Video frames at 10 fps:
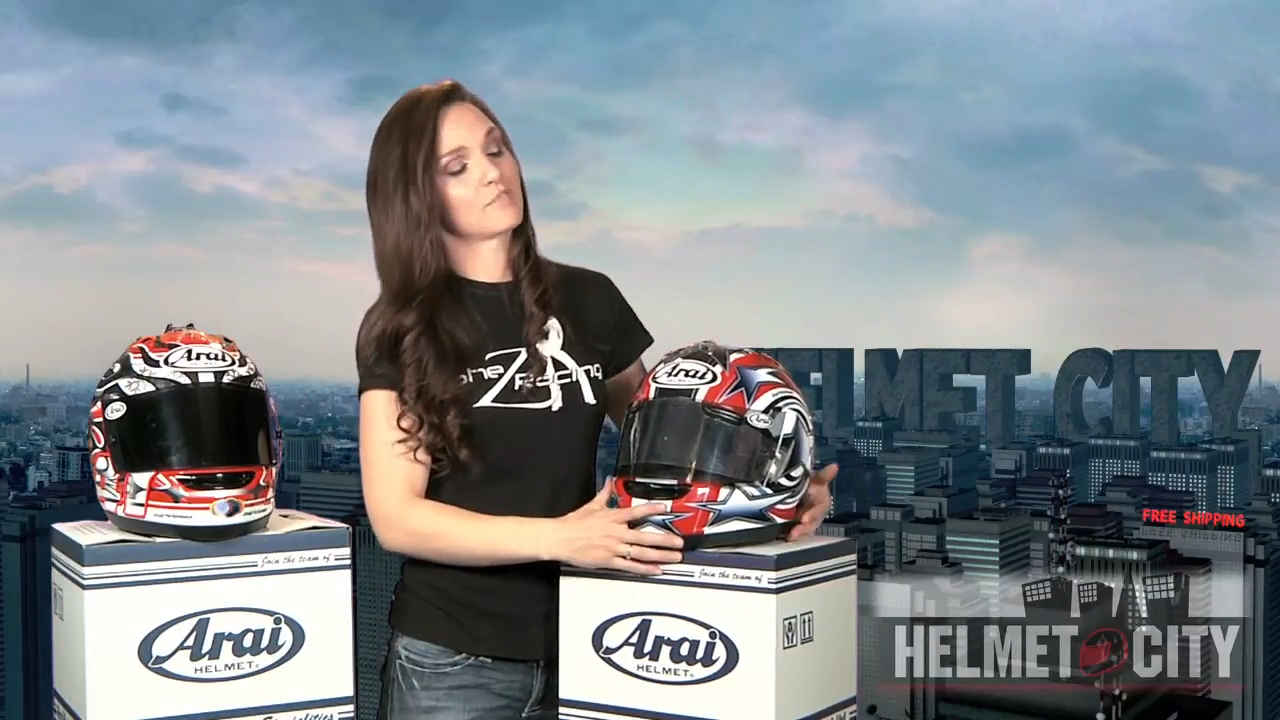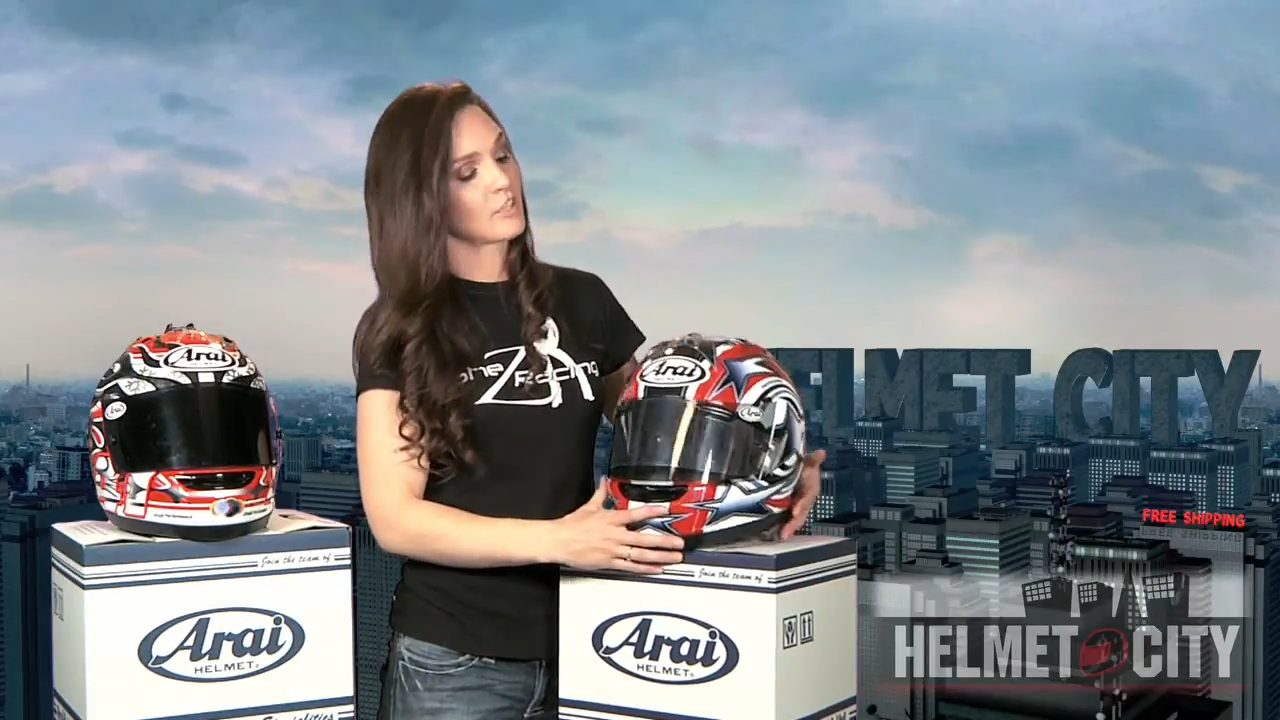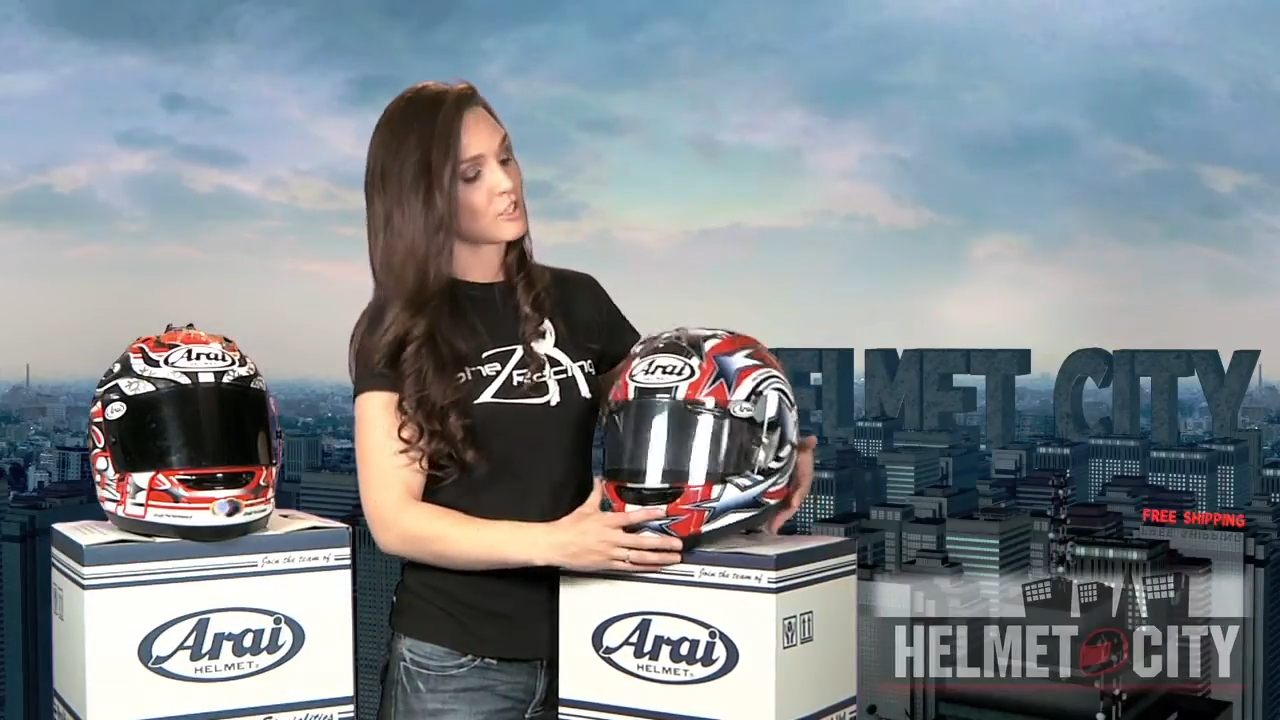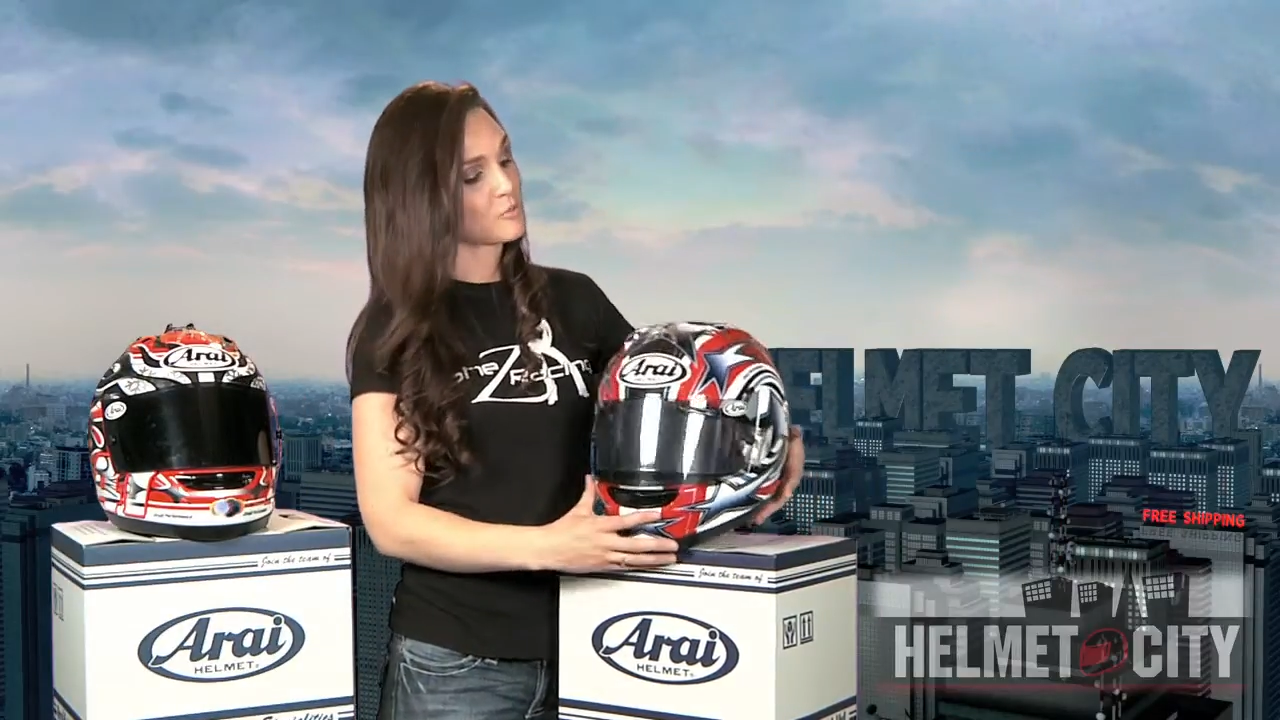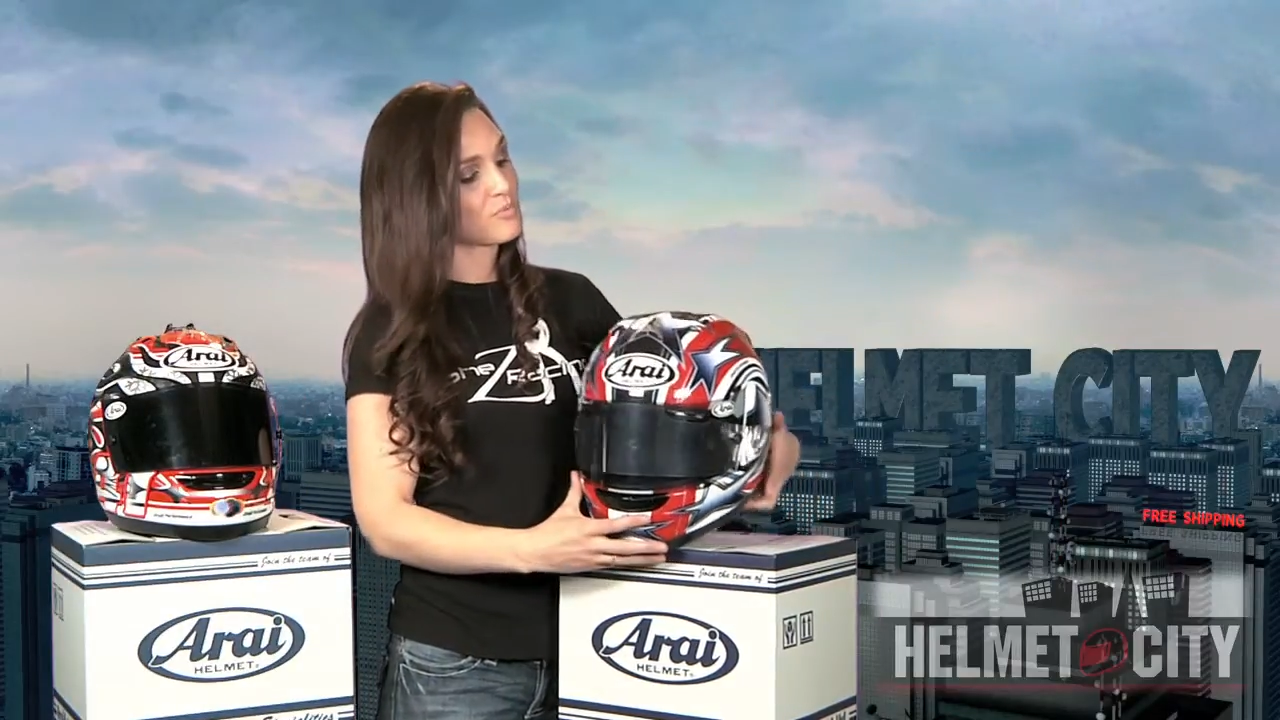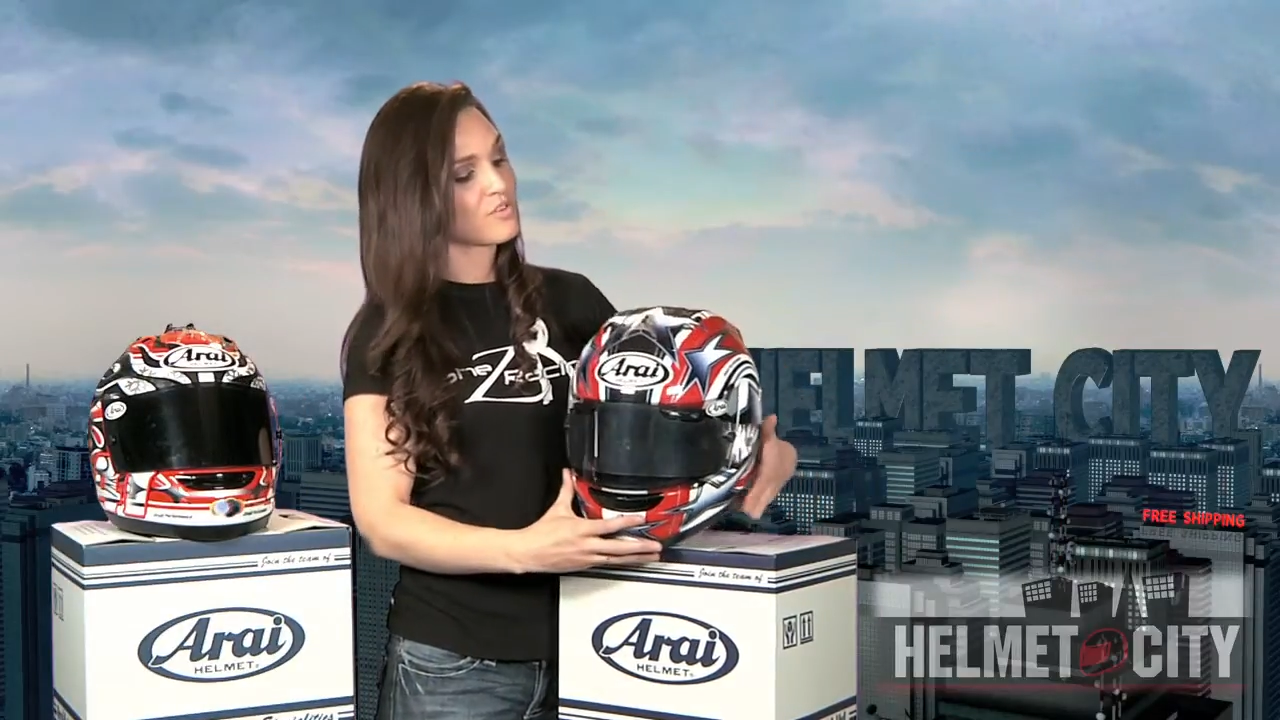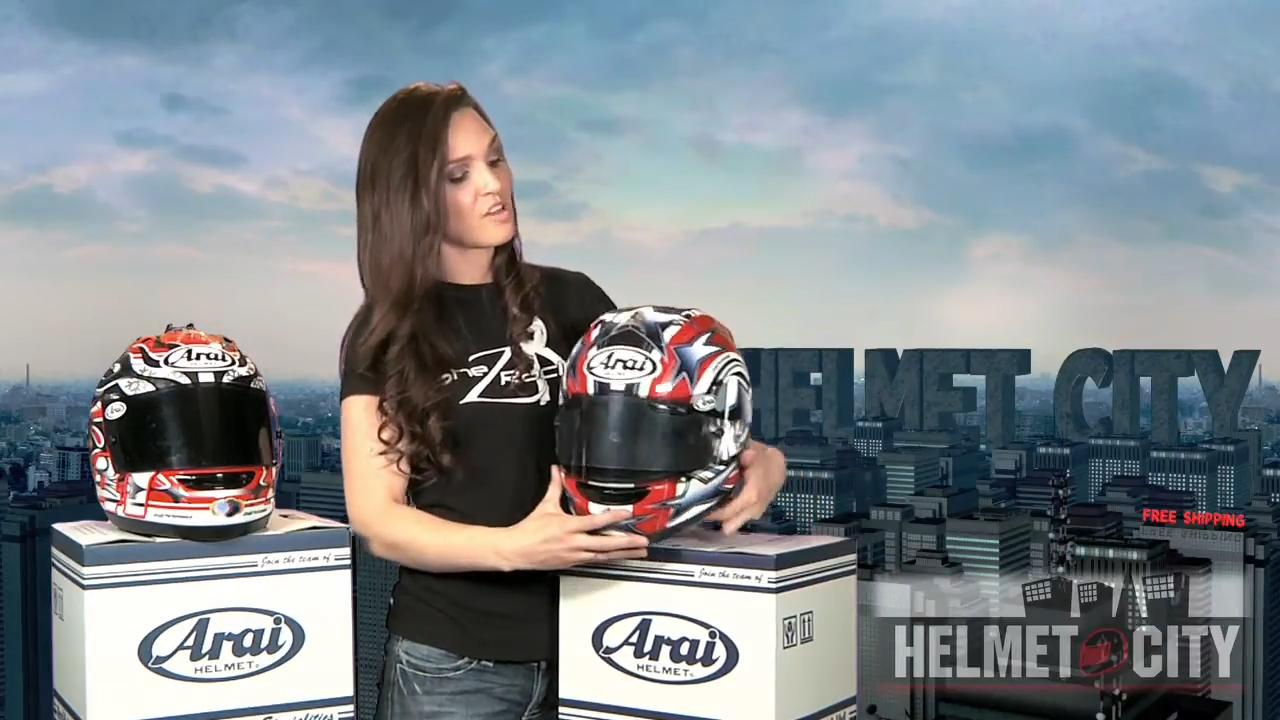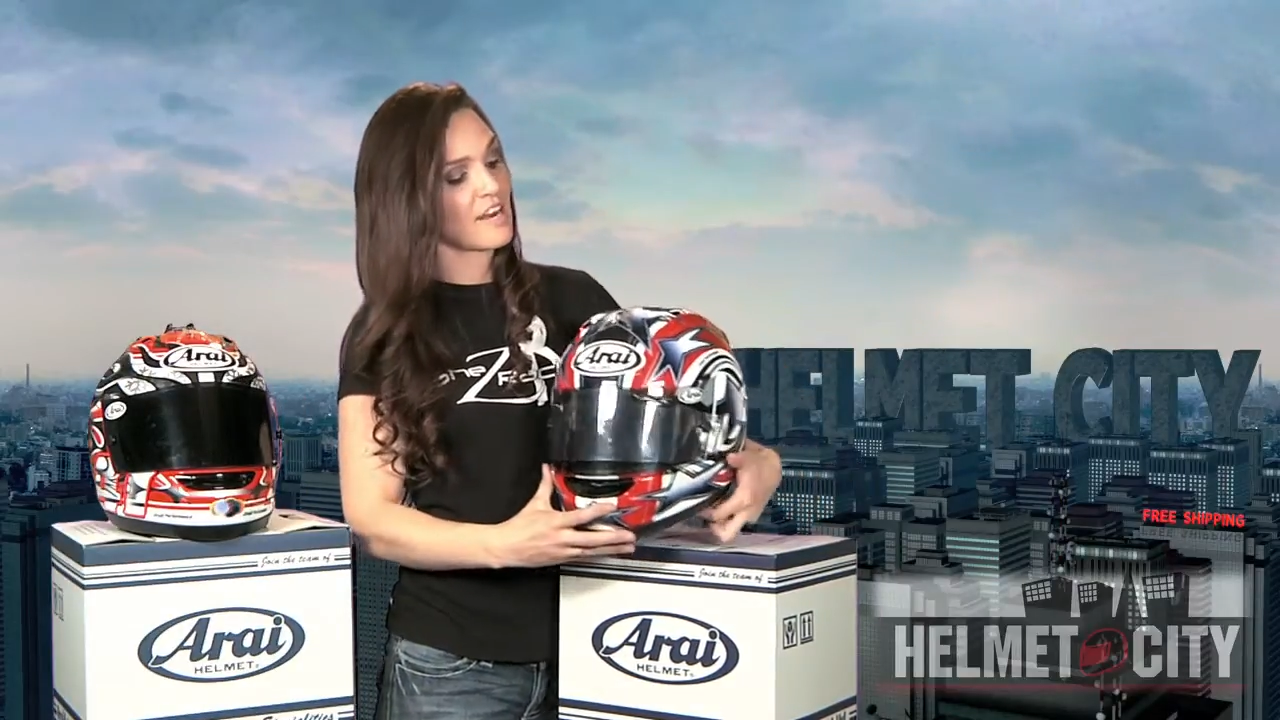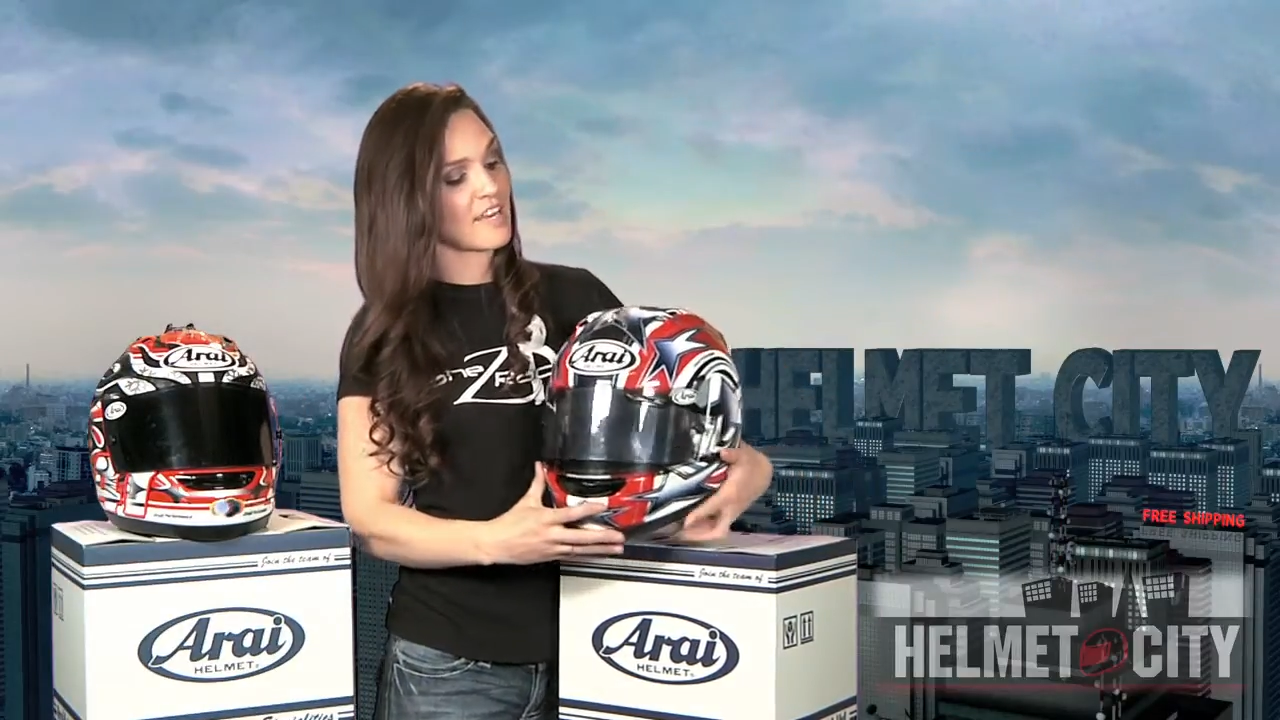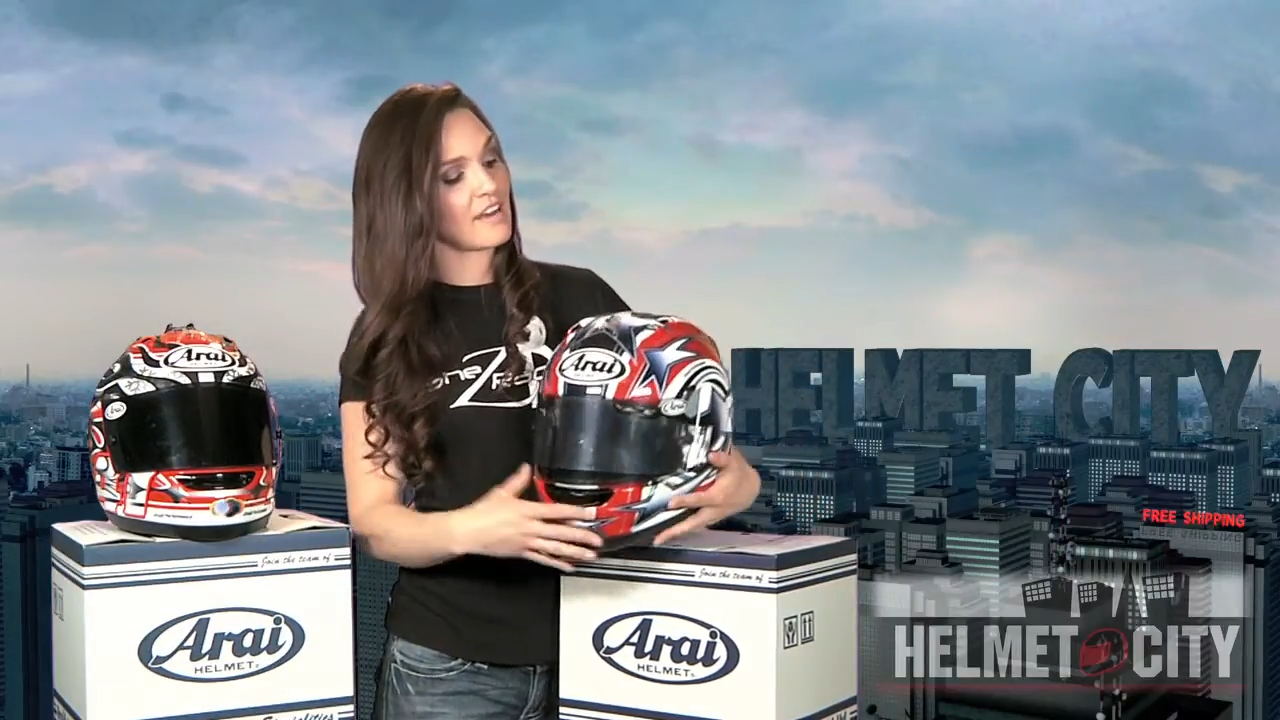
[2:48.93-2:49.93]
There's
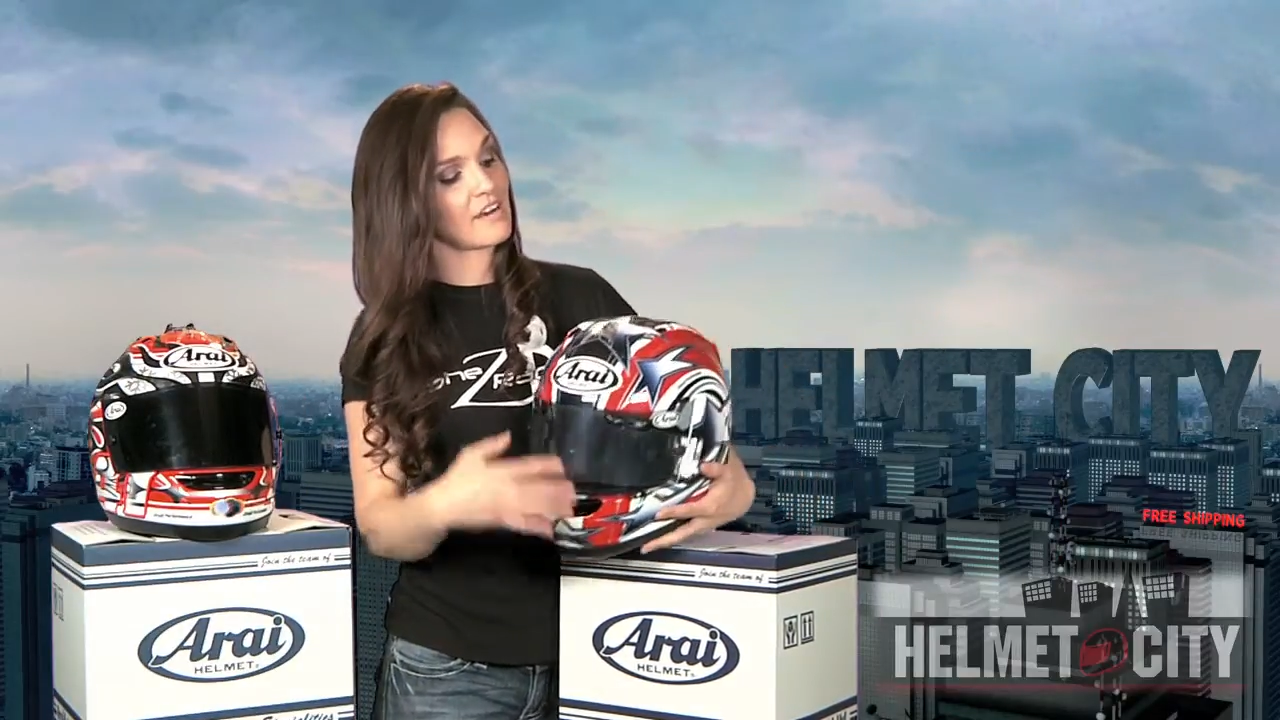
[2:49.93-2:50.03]
plenty